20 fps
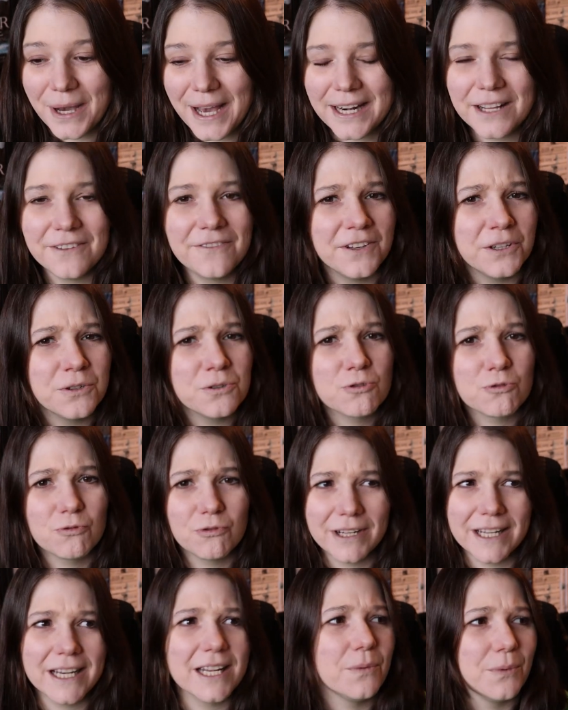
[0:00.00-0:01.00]
And it feels
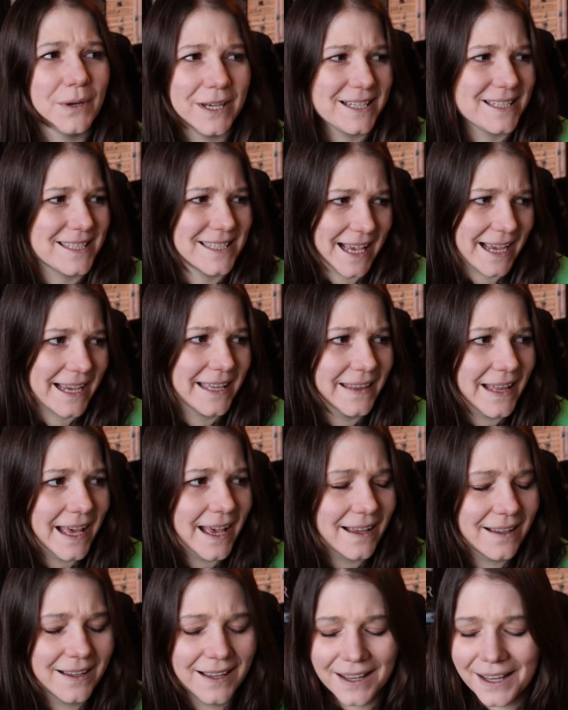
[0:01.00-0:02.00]
really weird saying
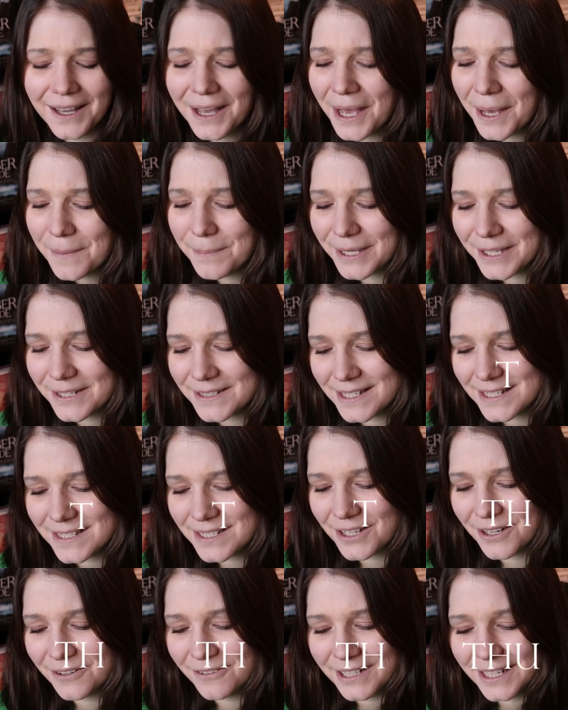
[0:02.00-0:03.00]
that because it's
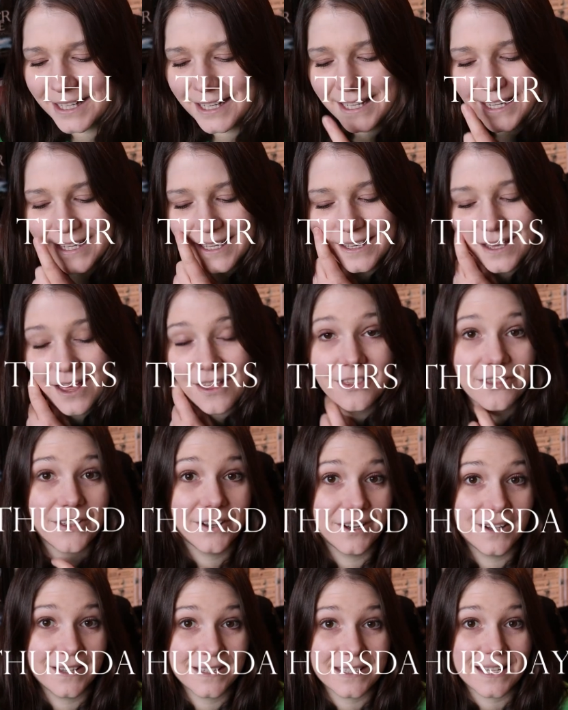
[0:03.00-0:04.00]
currently
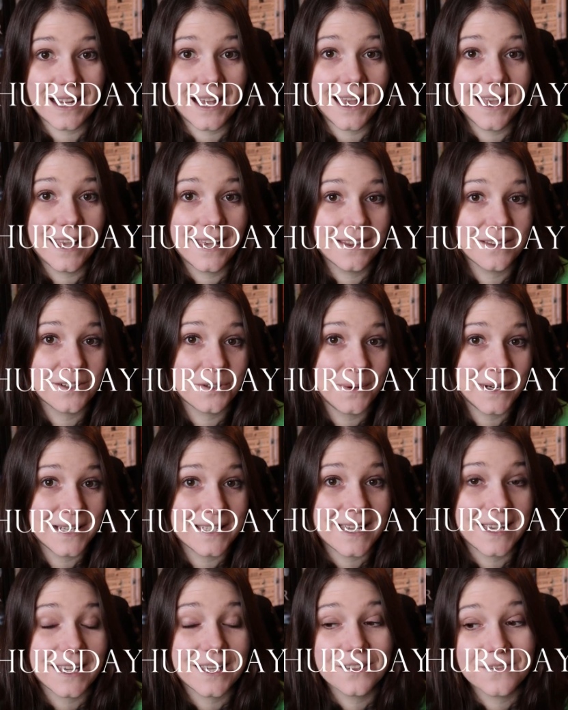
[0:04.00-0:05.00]
Thursday, the
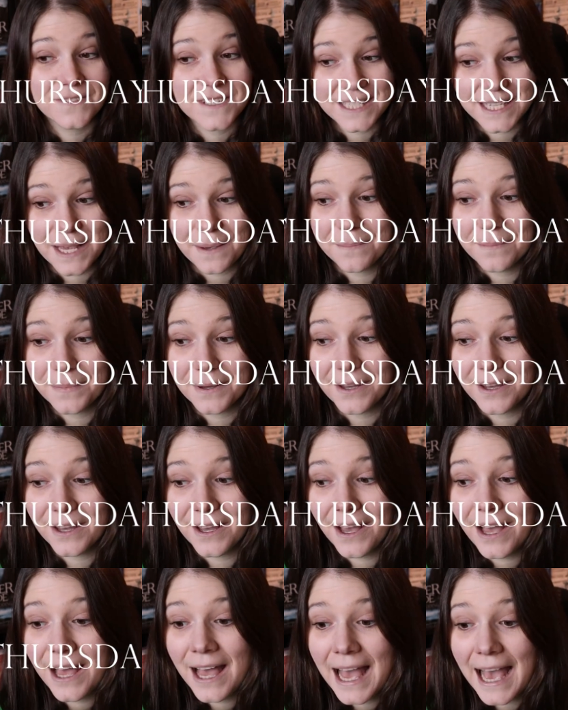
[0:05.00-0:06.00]
22nd of
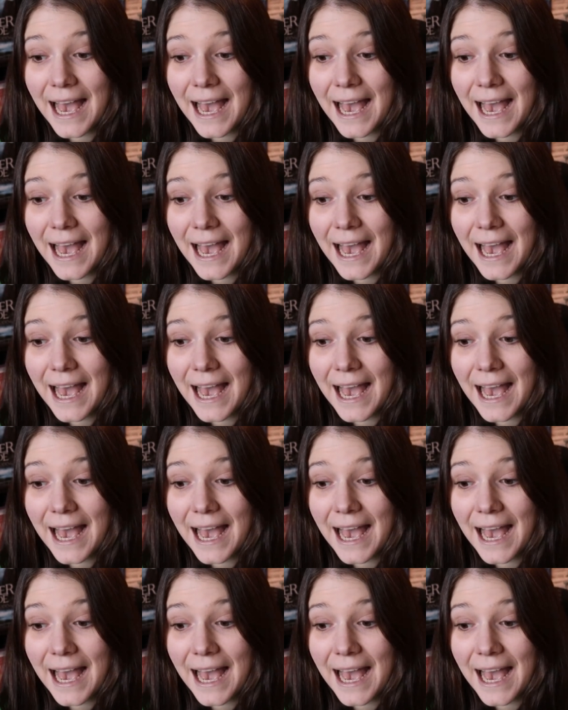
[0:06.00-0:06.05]
December,